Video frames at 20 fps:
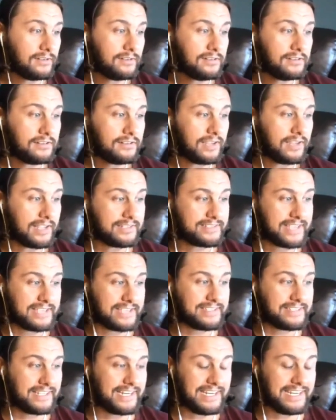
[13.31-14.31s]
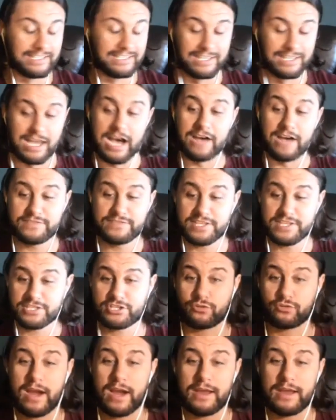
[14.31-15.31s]
and says that he loves this
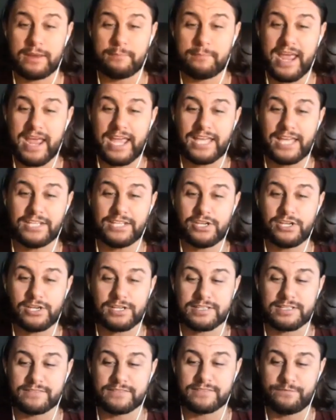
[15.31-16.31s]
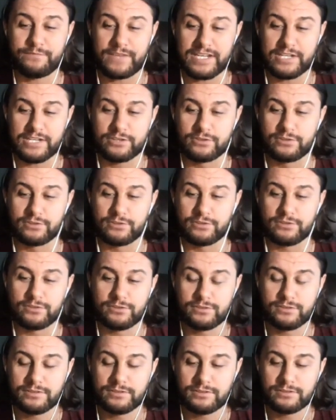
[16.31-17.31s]
crowd. And, man, you can feel
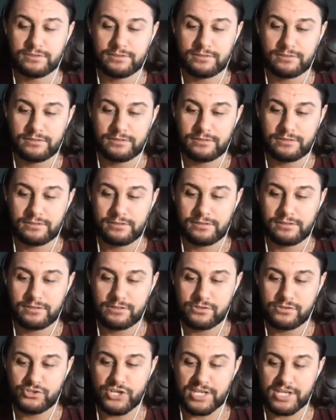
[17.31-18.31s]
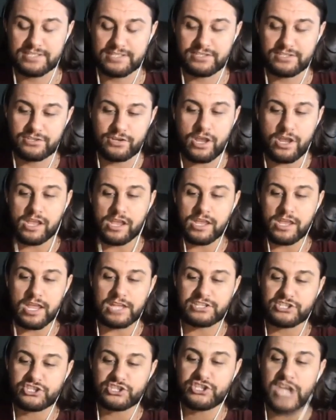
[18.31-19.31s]
just it's
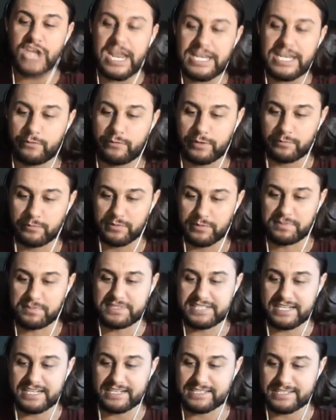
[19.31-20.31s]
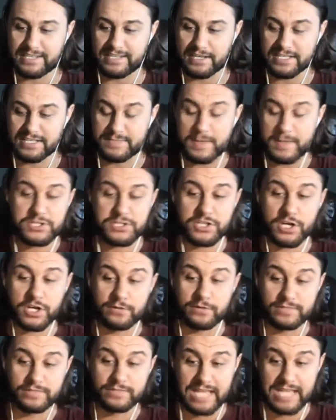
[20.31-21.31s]
genuine with Batista, especially over the
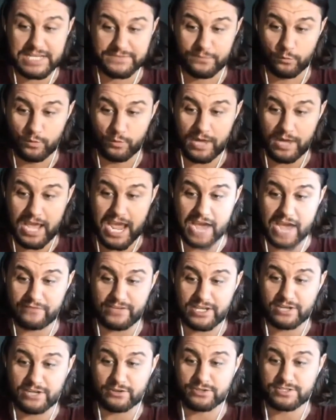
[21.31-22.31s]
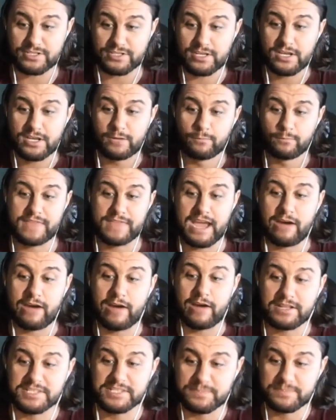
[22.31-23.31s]
last 4.5 years with how
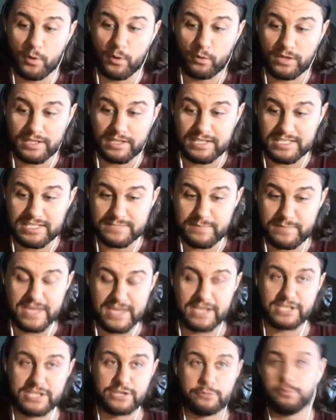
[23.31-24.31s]
outspoken he's been. And you